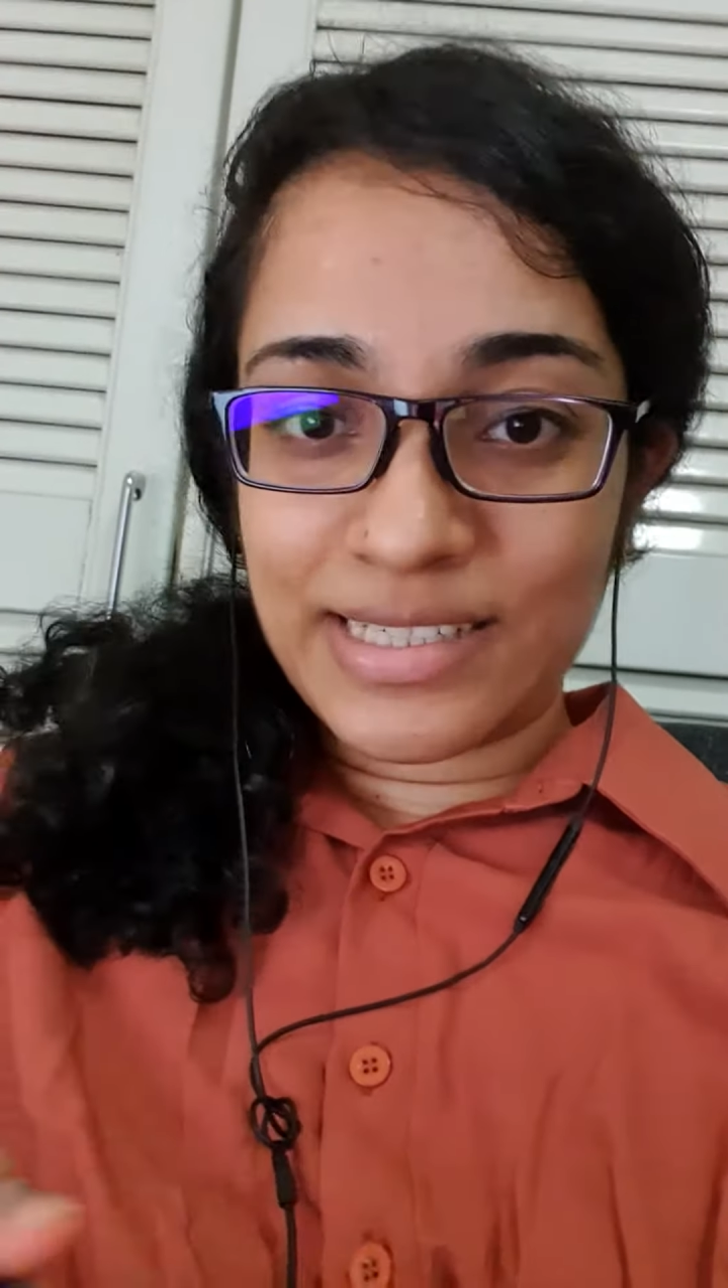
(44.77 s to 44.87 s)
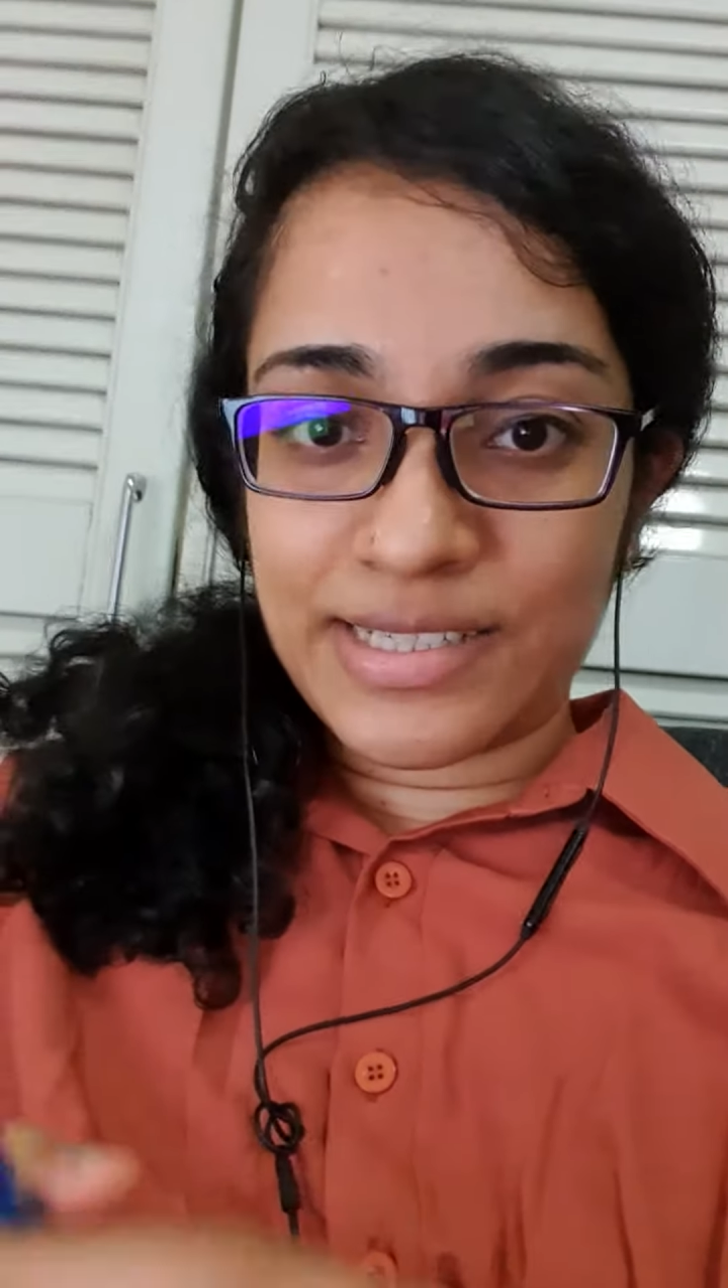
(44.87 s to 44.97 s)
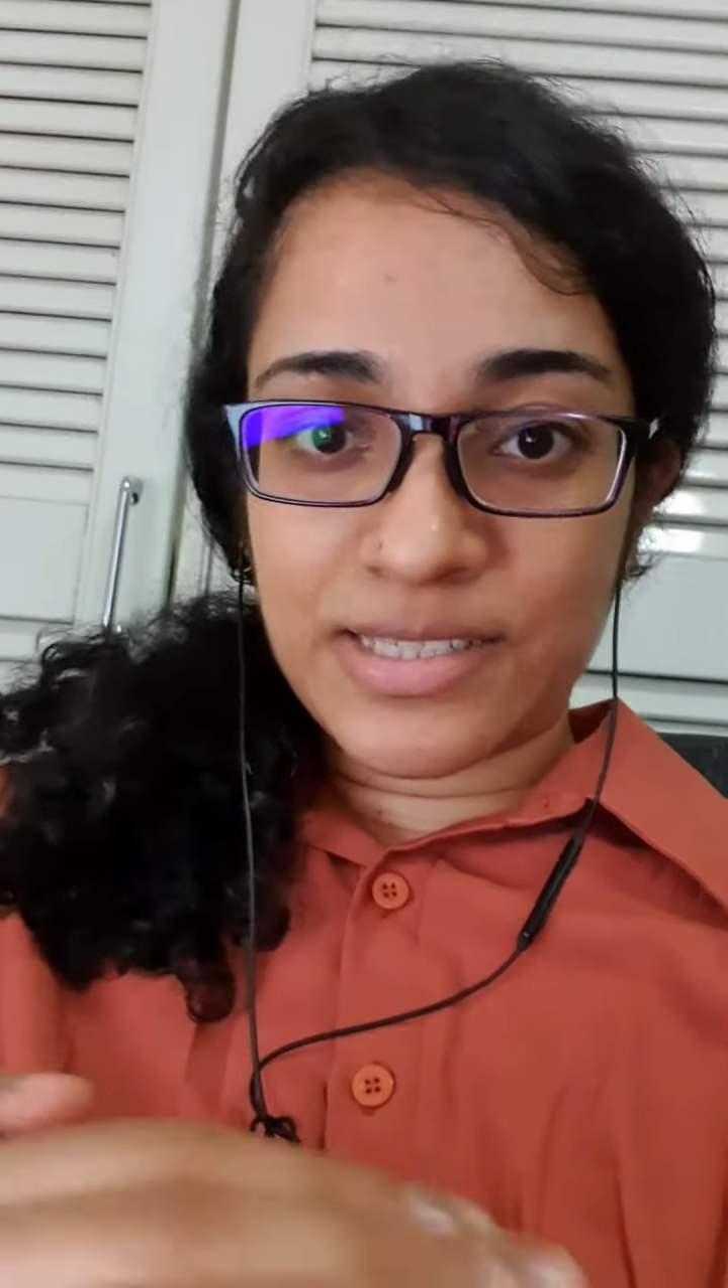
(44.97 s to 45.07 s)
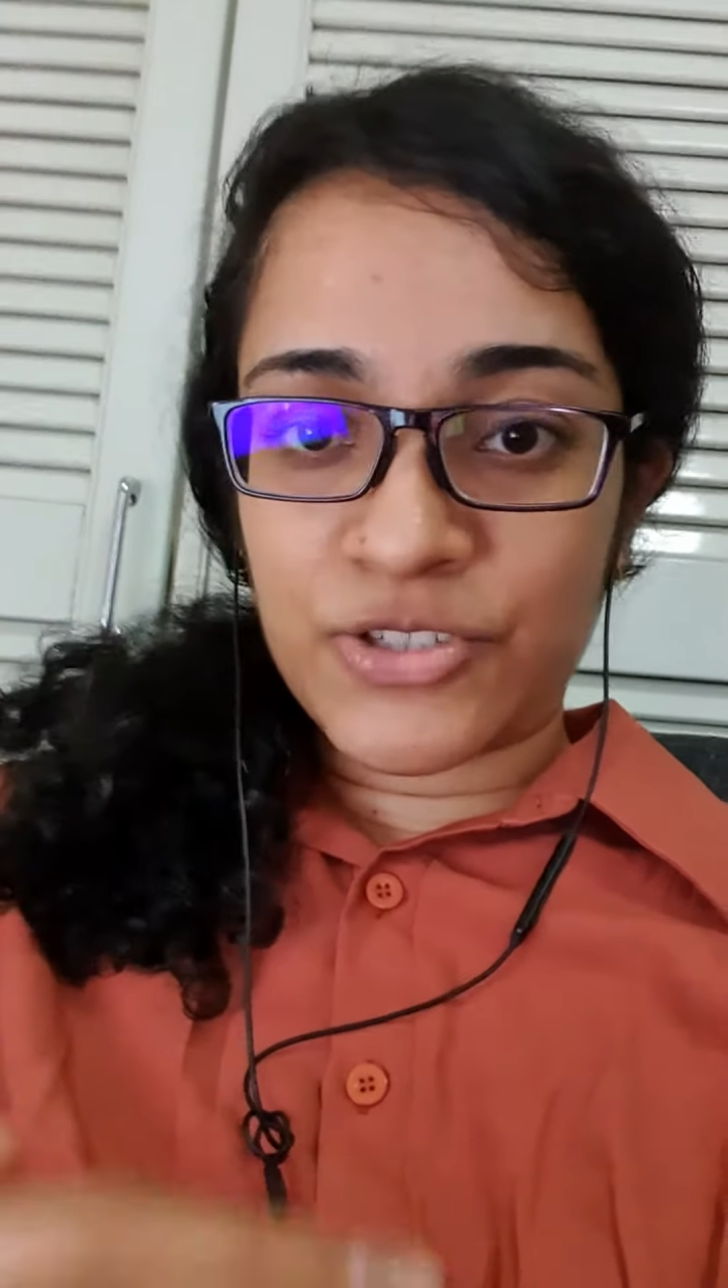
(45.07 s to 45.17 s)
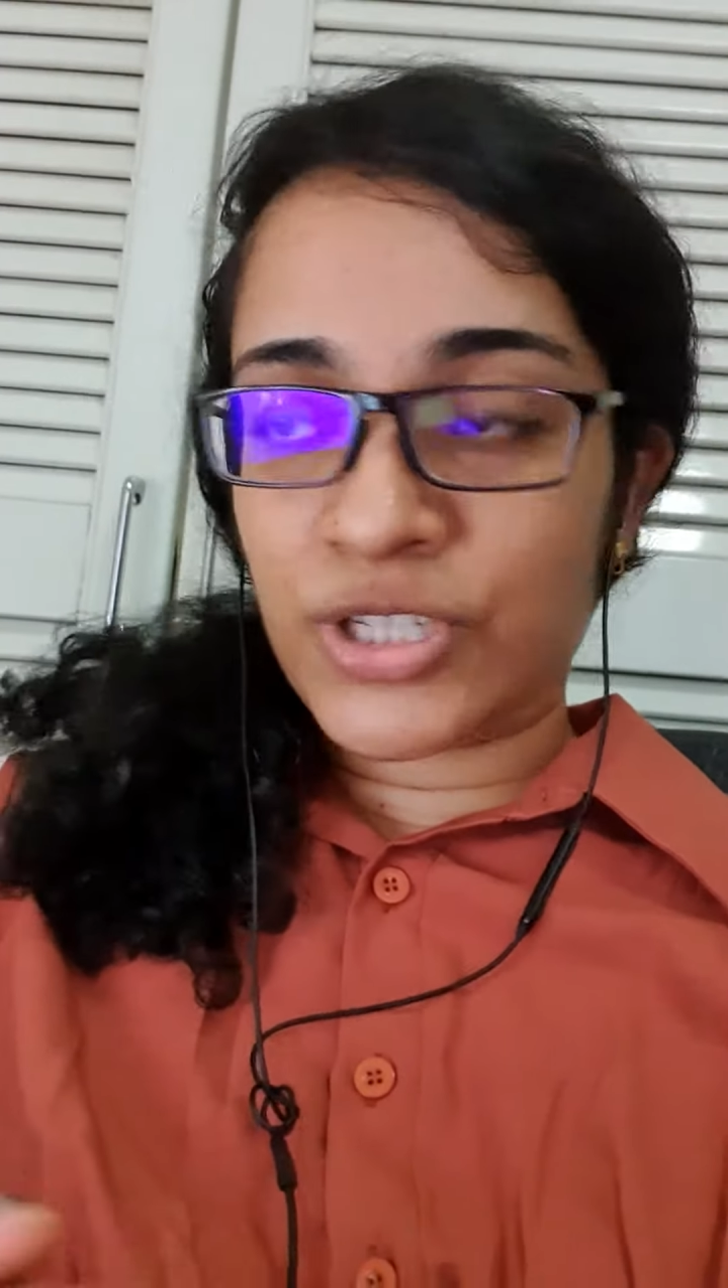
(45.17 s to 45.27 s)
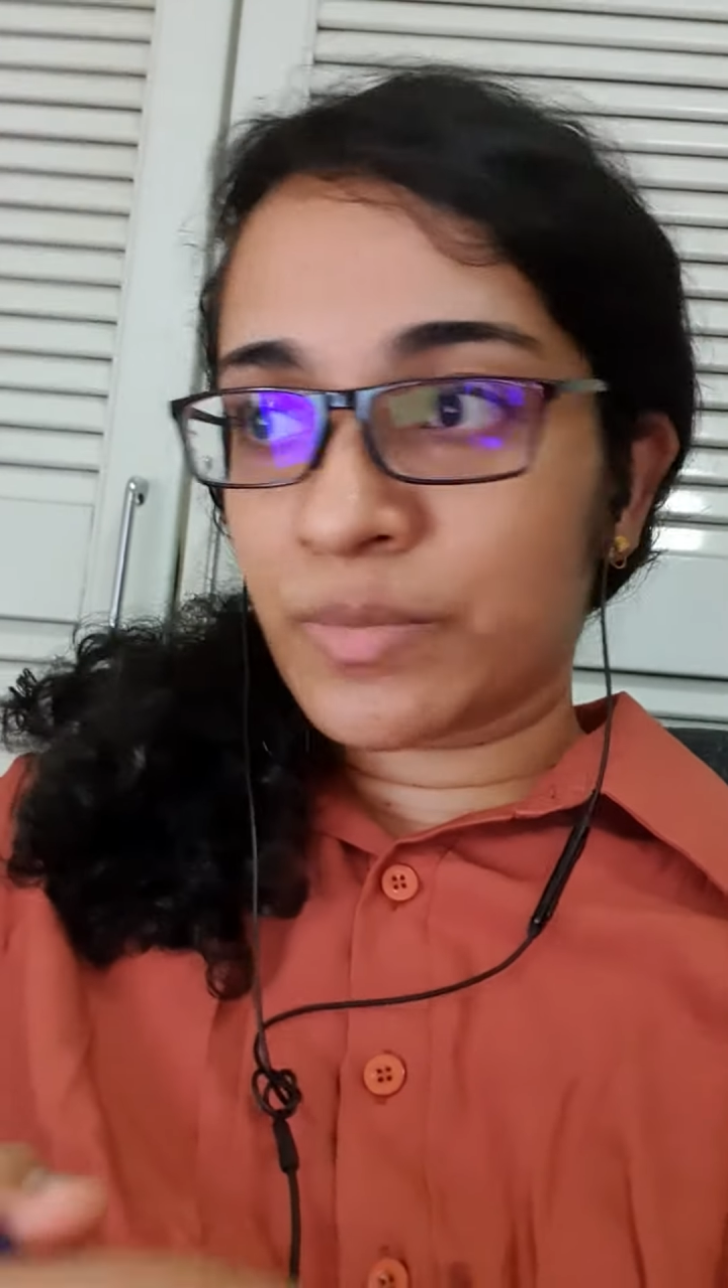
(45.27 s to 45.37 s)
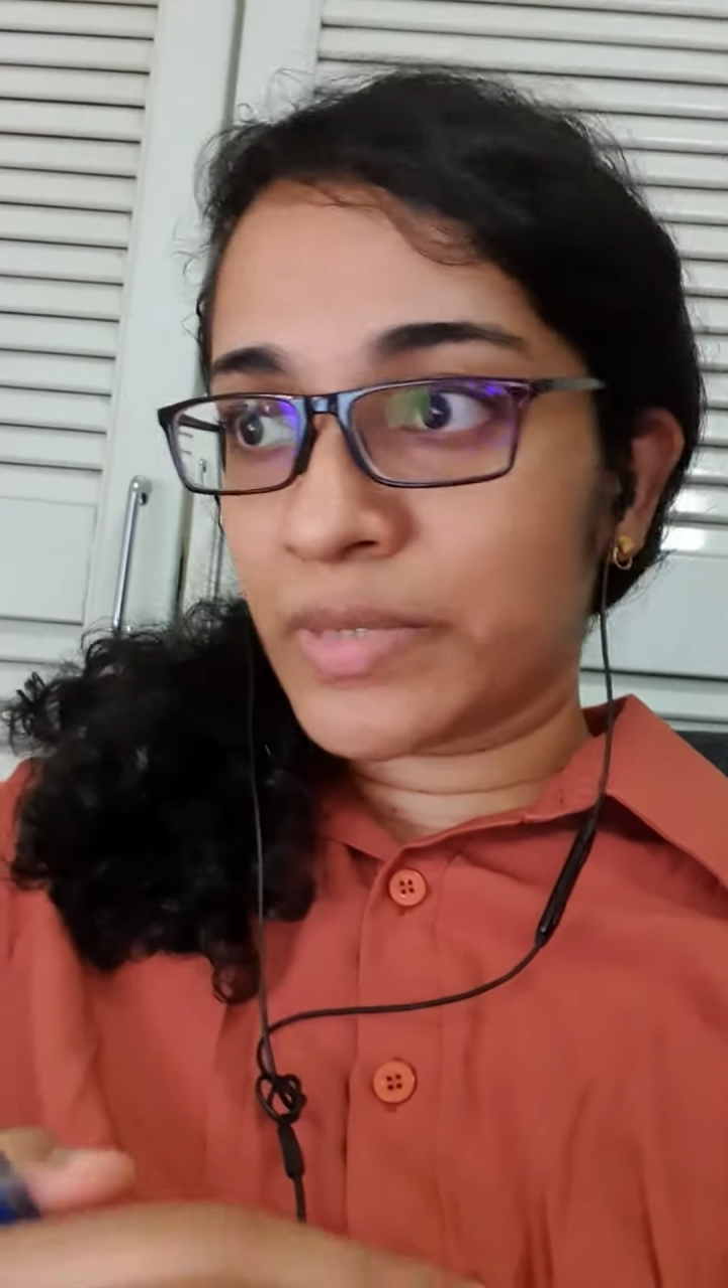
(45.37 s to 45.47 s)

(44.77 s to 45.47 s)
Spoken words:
decision